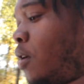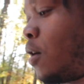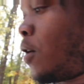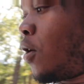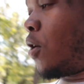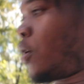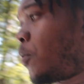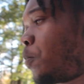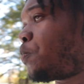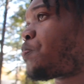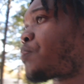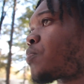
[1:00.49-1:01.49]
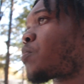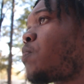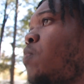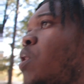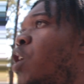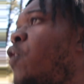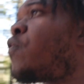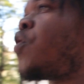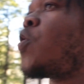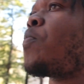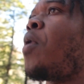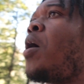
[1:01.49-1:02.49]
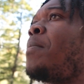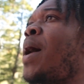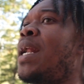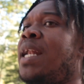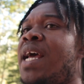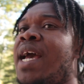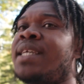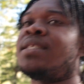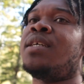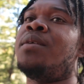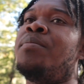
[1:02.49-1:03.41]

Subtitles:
The fuel pump might have lasted